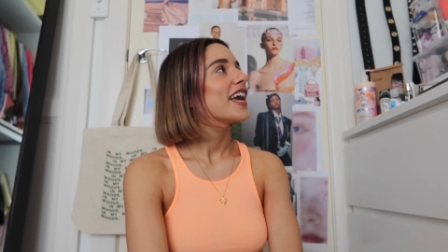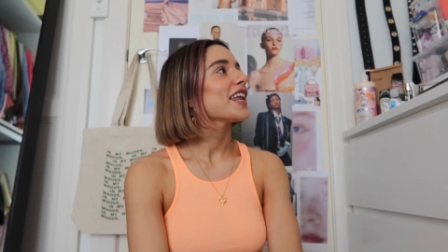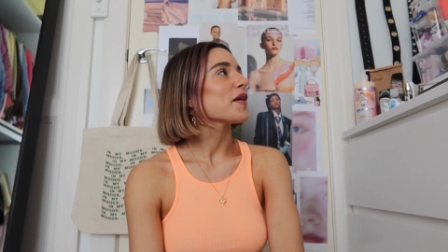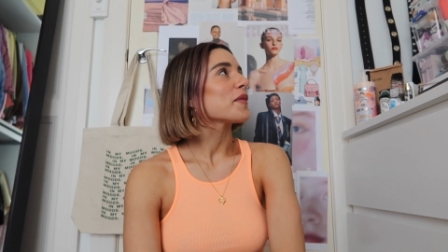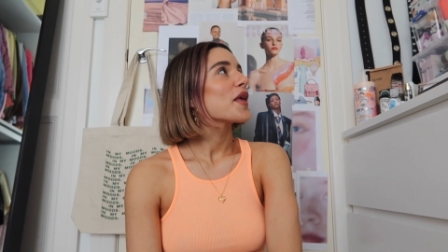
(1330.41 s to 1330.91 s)

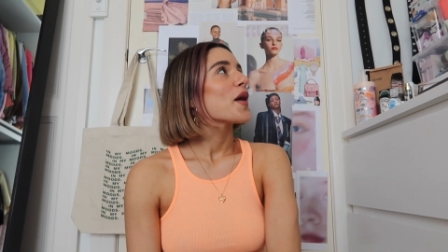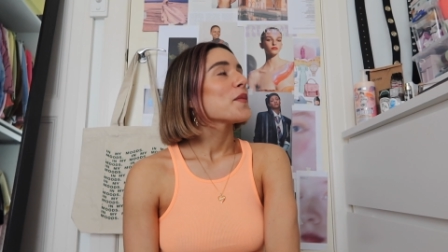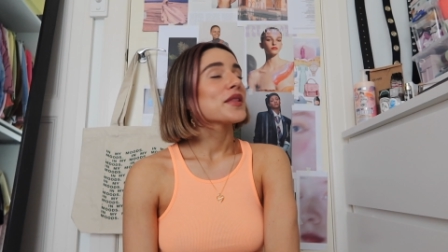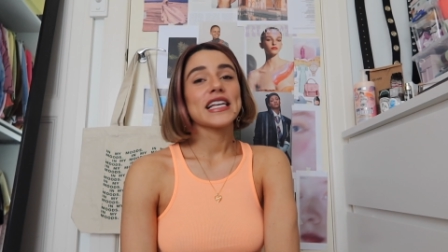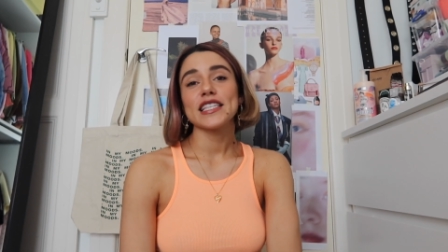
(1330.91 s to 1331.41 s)
Anyway,
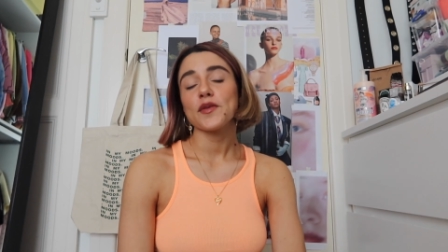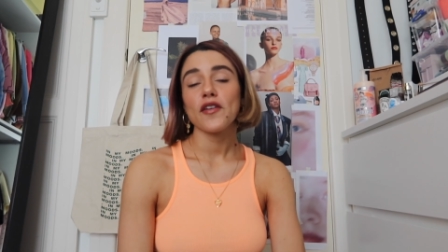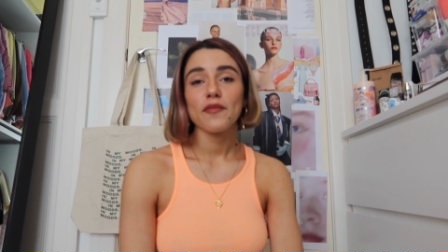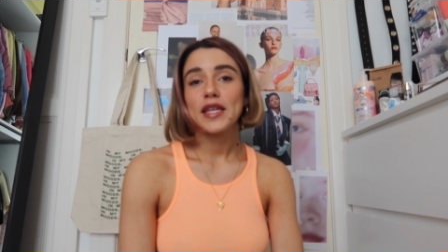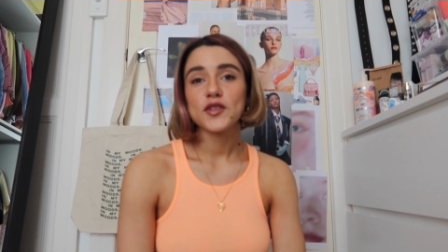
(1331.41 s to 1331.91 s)
but the easiest
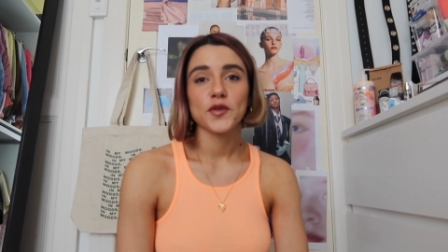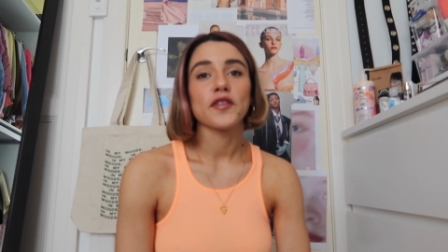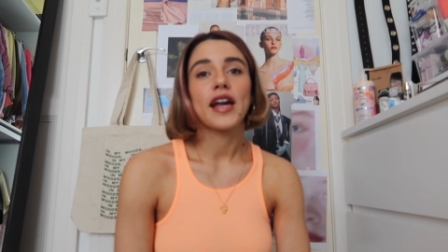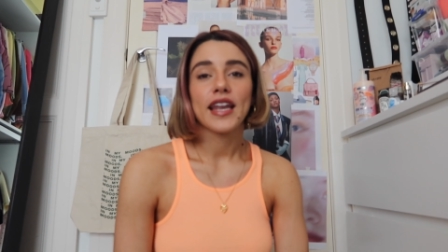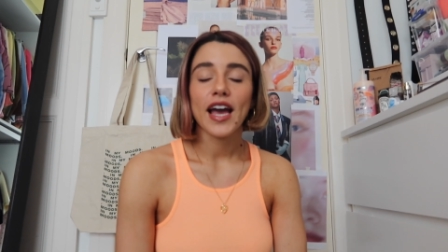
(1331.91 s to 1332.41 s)
way for me to do it
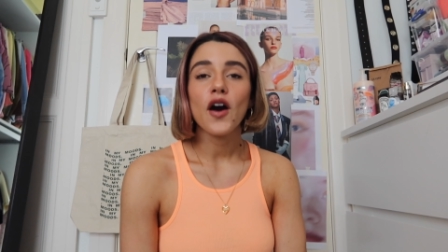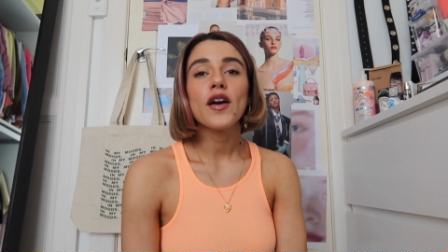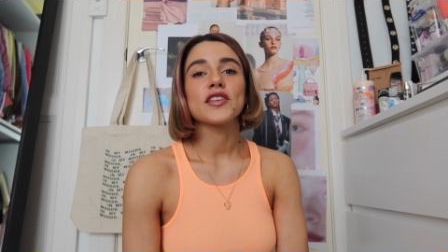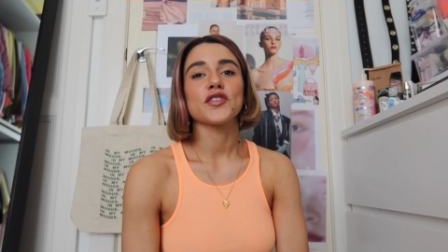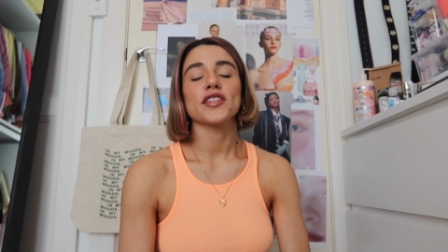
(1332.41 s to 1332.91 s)
right now
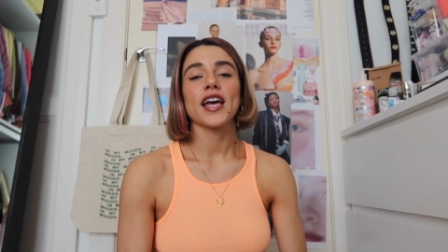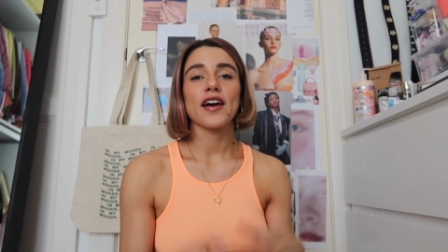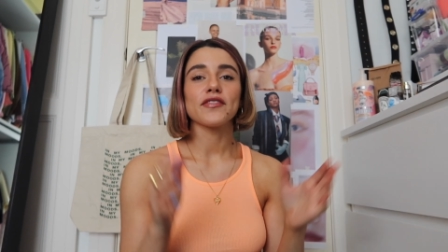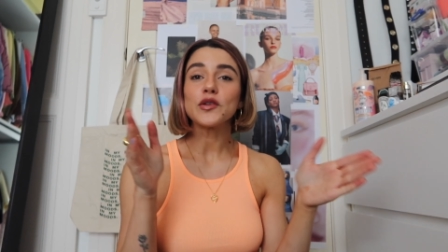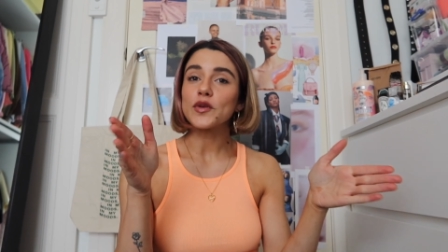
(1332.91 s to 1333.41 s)
is just
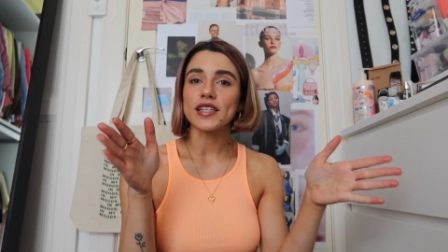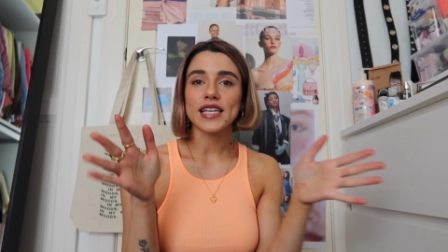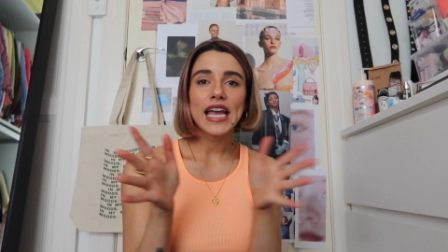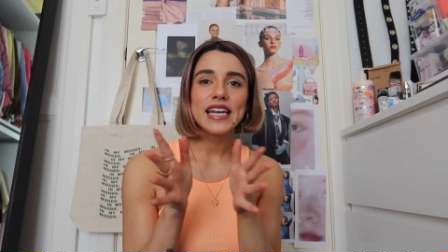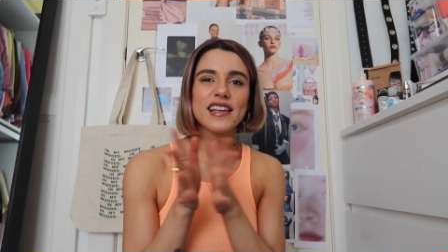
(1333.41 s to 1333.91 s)
have little
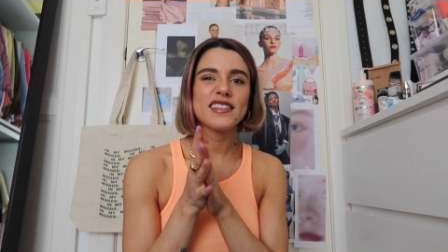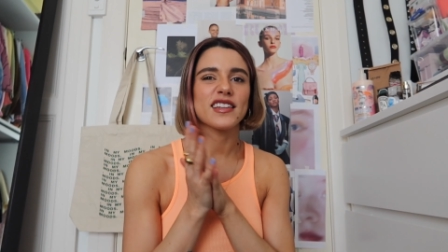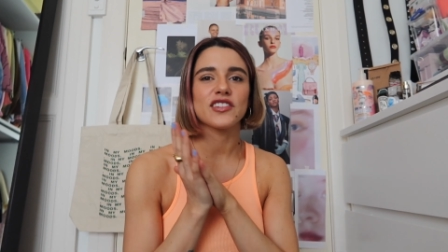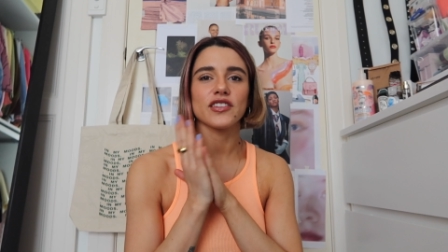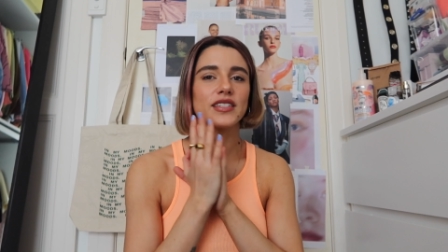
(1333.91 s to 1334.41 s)
containers,
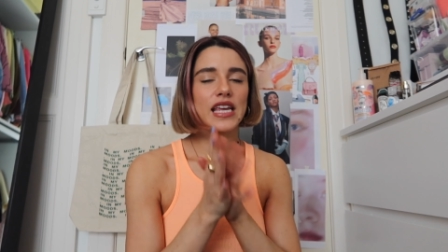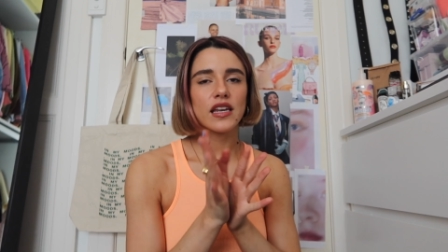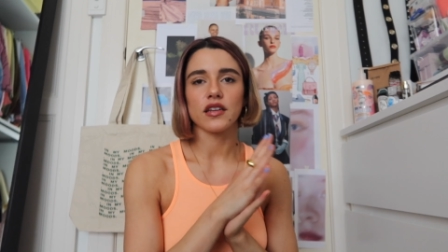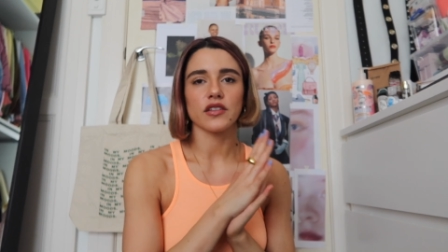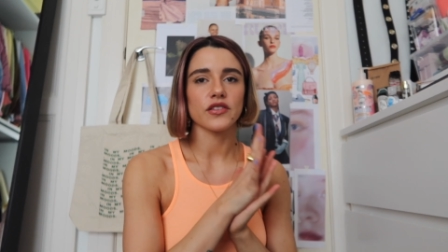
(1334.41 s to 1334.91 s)
and it's just neat
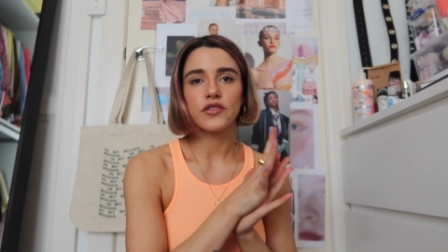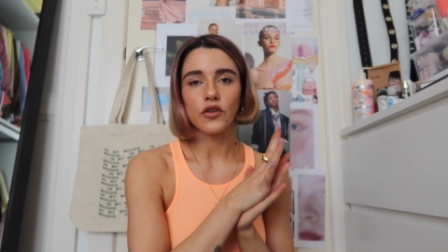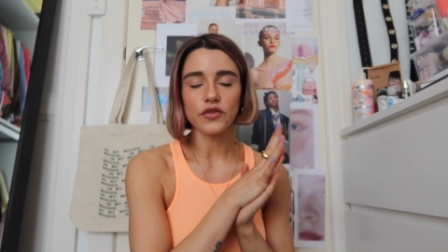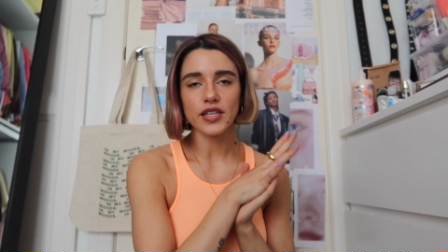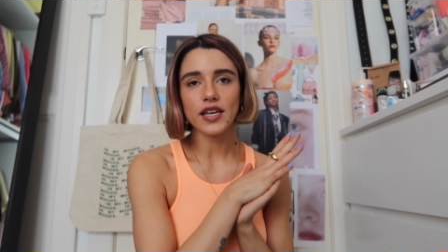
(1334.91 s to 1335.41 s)
and it just
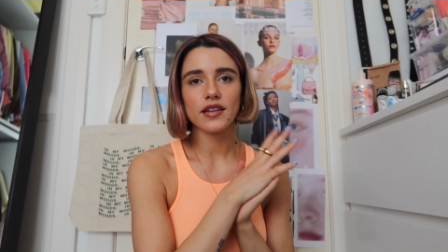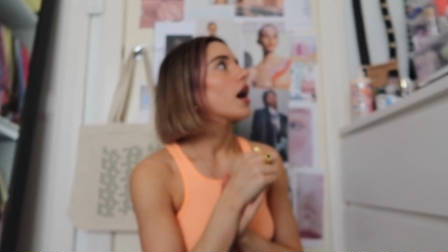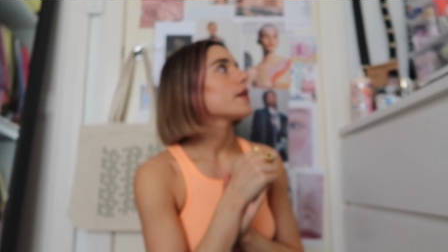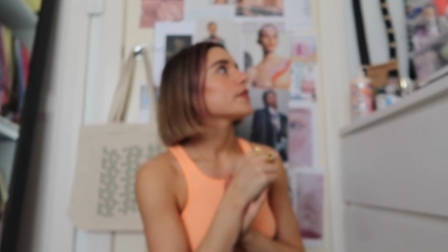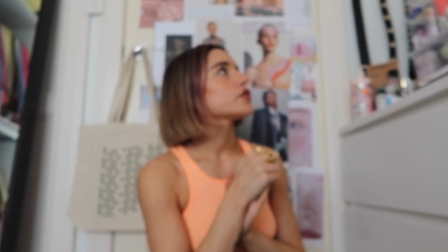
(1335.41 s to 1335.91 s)
goes there.
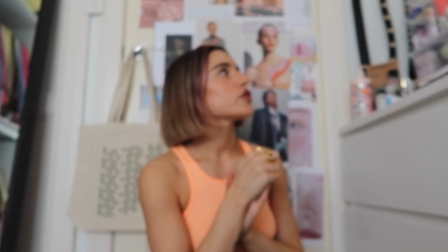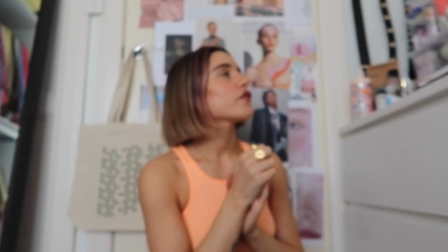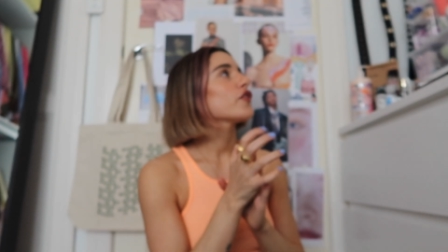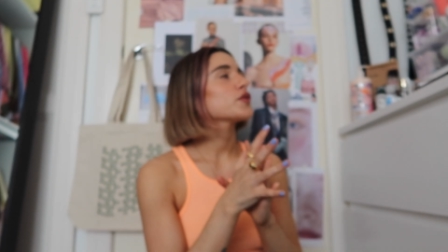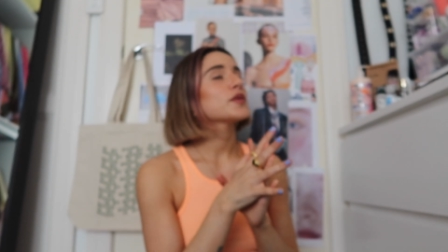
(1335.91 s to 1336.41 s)
So
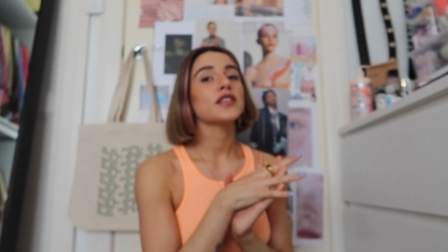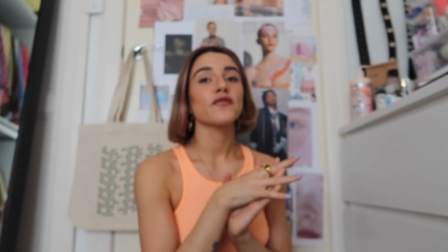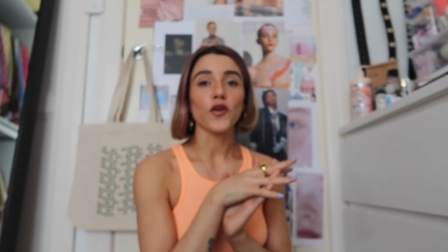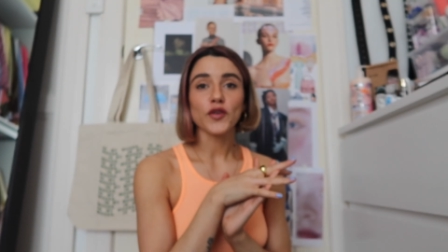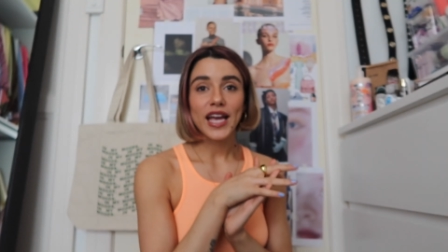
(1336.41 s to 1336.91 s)
the first one is
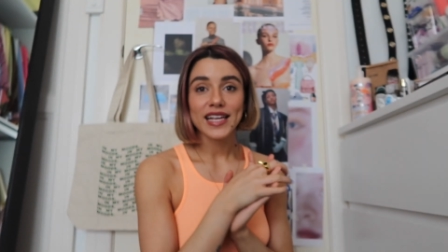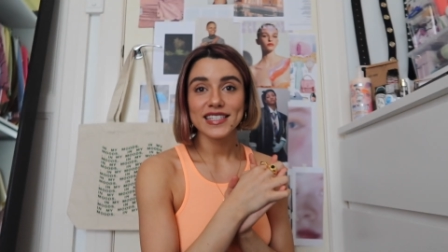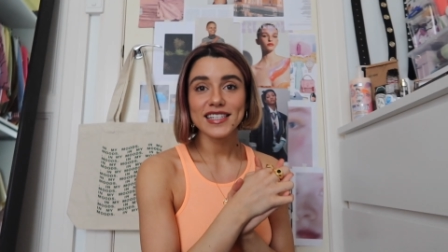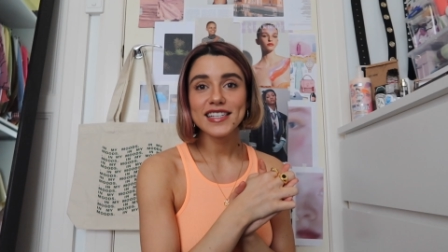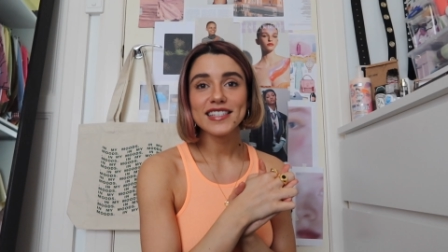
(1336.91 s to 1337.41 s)
phone
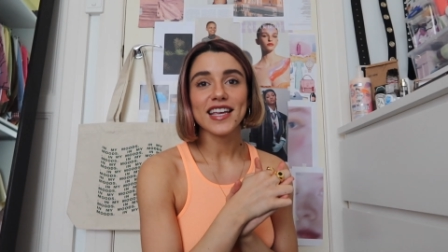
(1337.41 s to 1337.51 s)
cases.